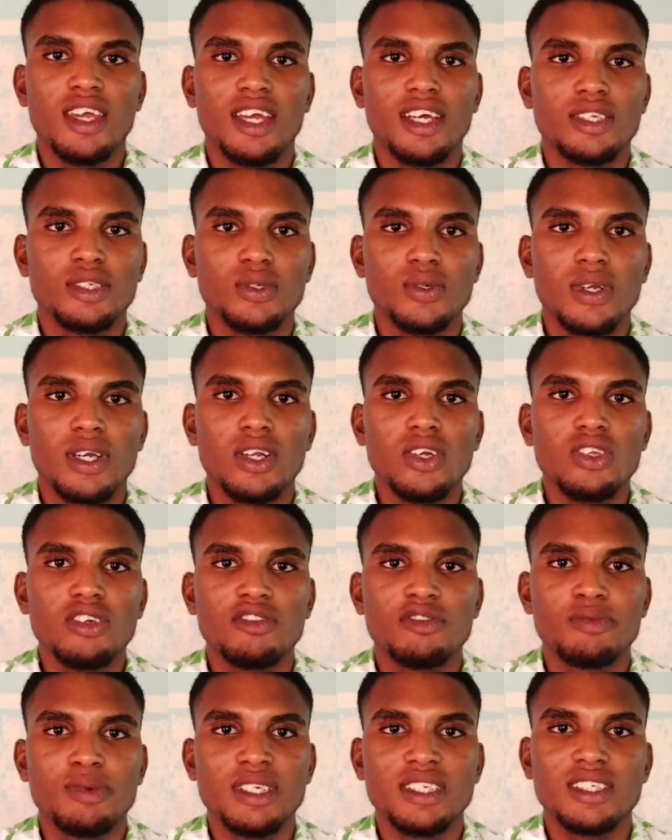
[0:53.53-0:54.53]
So a lot
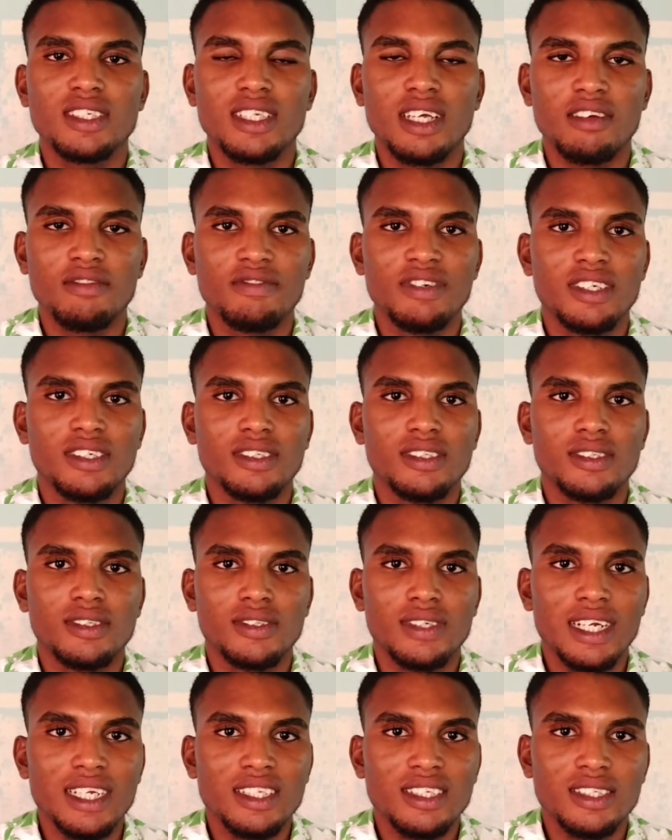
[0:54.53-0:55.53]
of persons have been
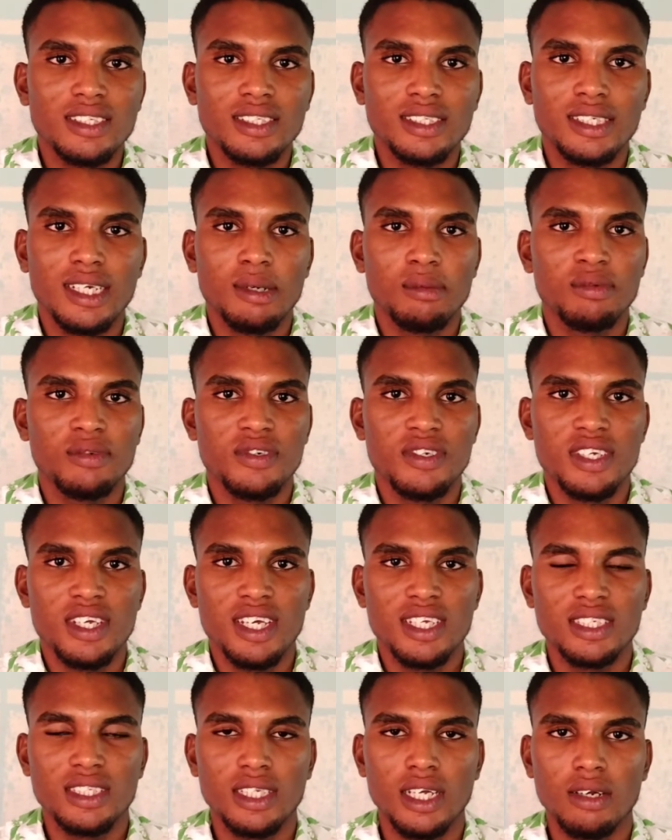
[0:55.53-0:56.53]
writing JAMB for
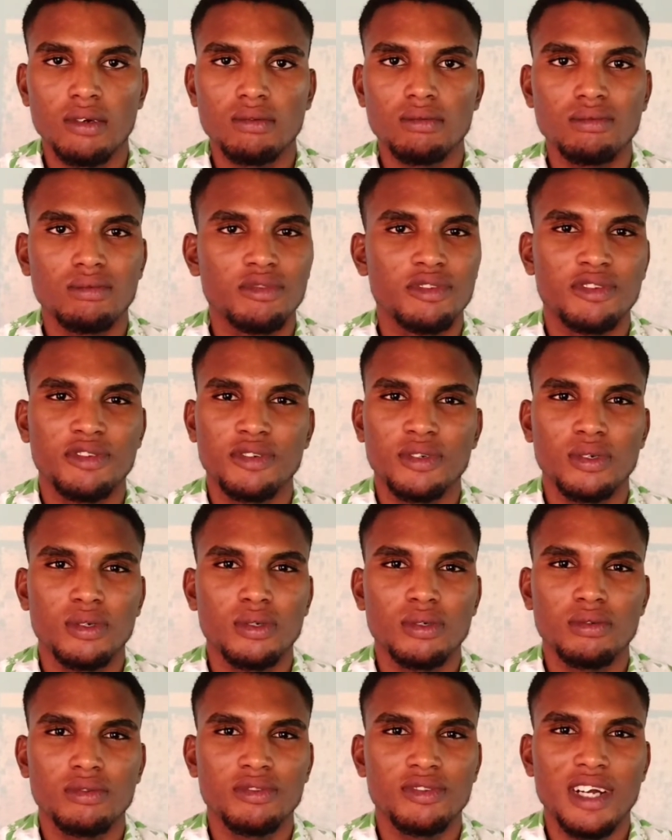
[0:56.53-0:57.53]
years now,
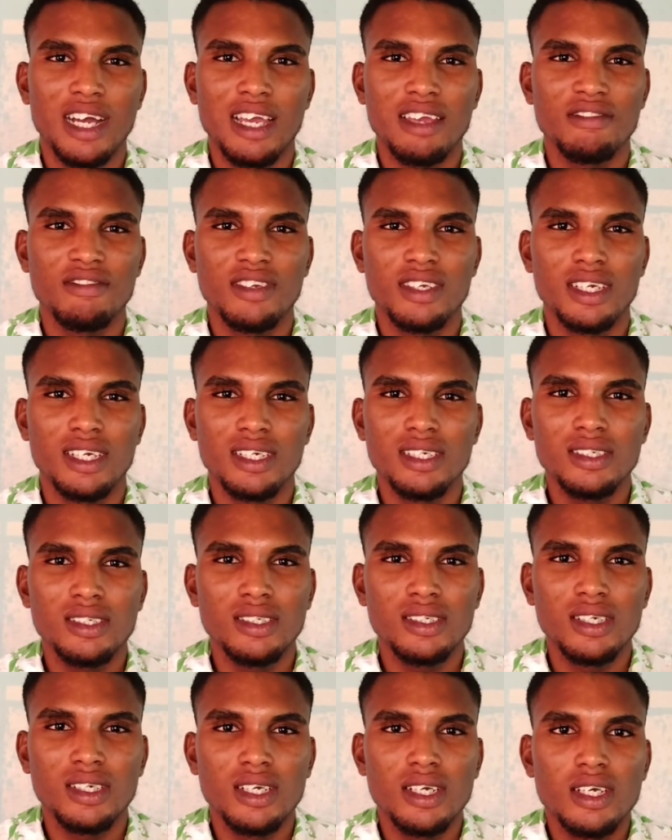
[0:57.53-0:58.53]
4-5
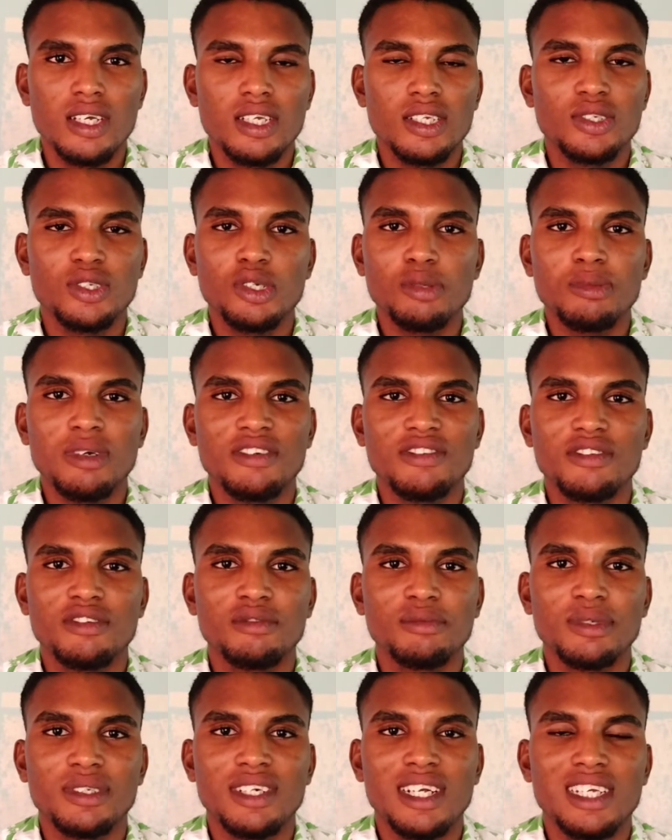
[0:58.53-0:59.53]
years. Some have
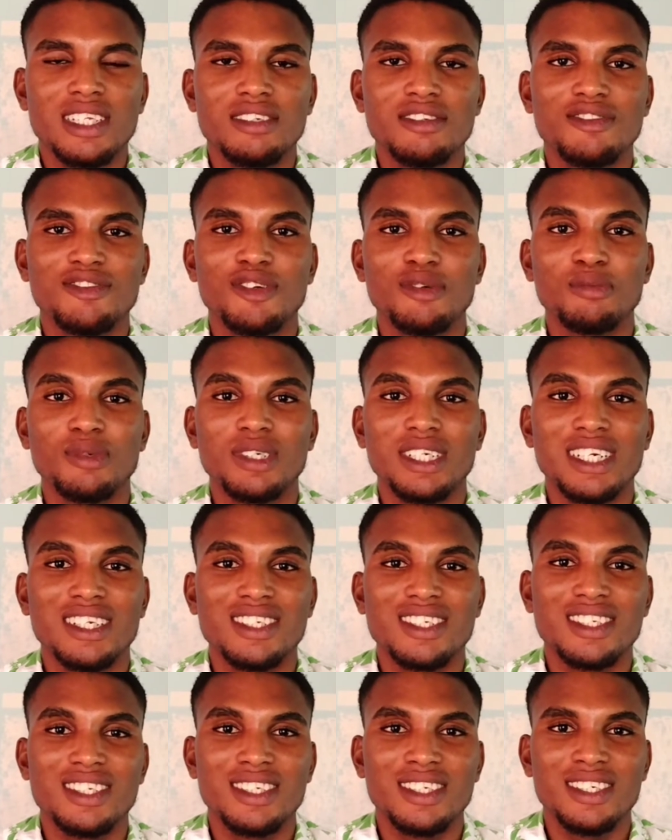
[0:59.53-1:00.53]
even been writing for more than
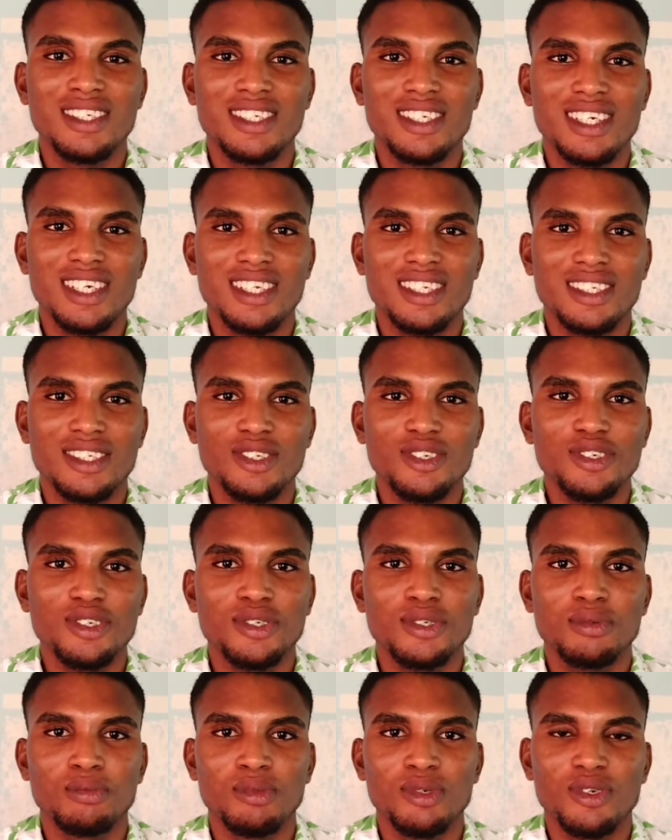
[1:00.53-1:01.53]
6 years
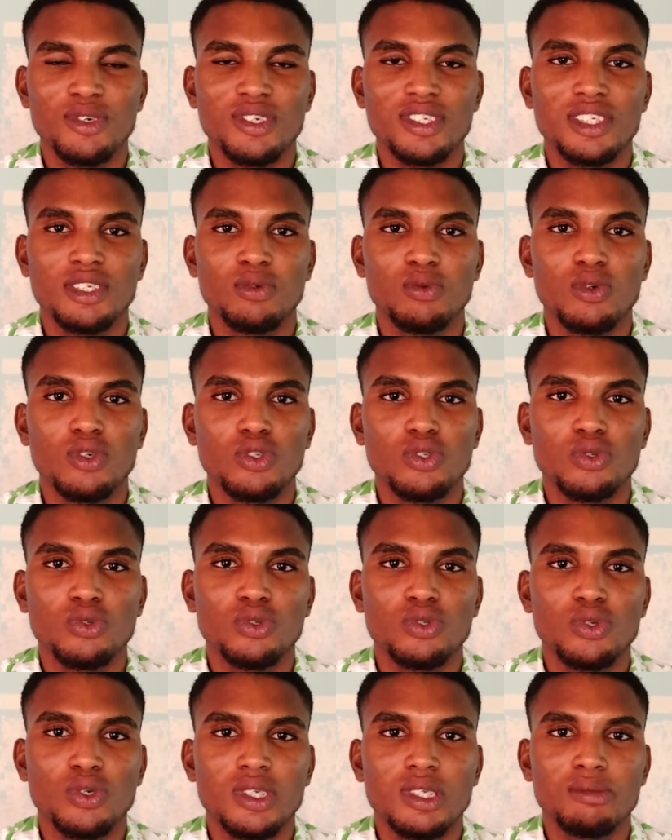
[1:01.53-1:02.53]
just because they want to
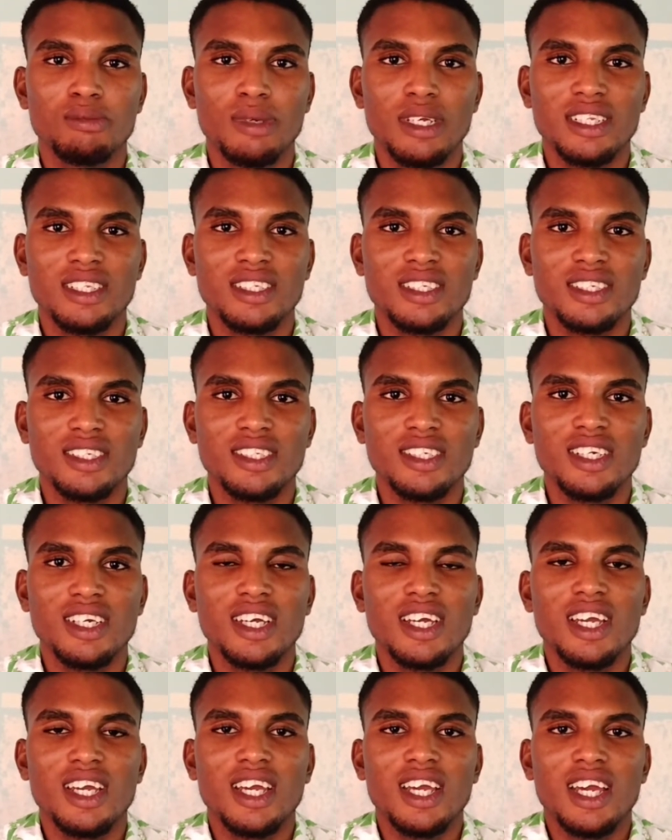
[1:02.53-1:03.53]
study medicine
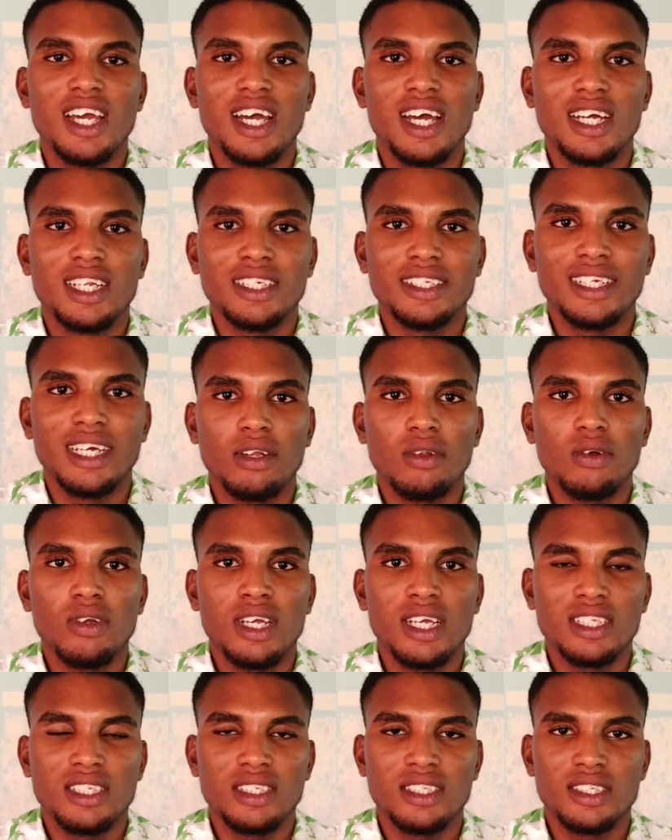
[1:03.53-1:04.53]
and not
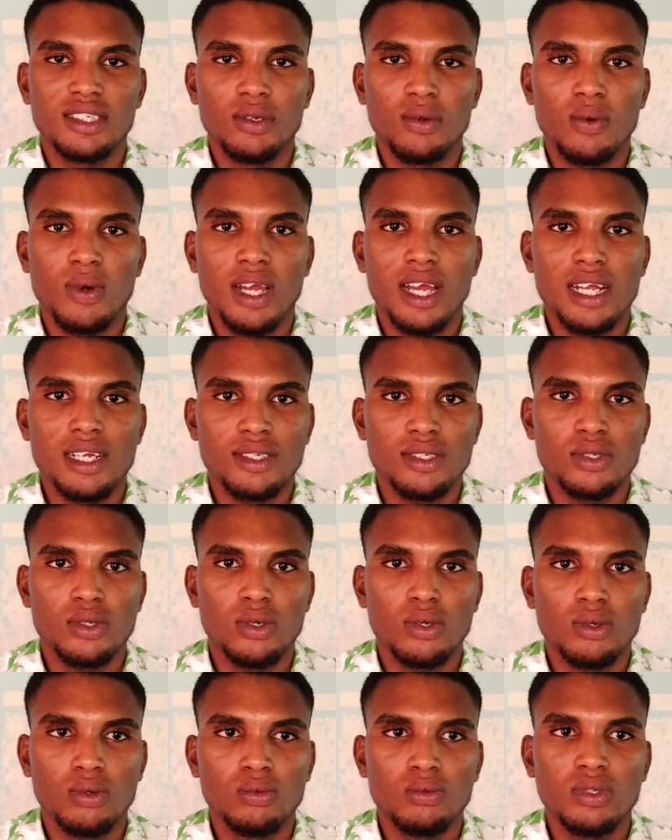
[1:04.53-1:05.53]
getting the required
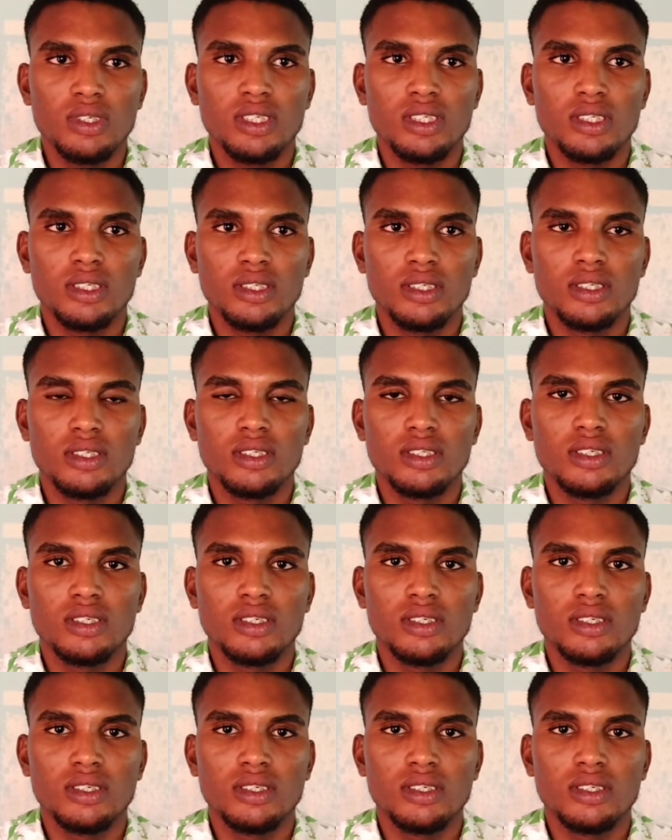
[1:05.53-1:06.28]
score, which is,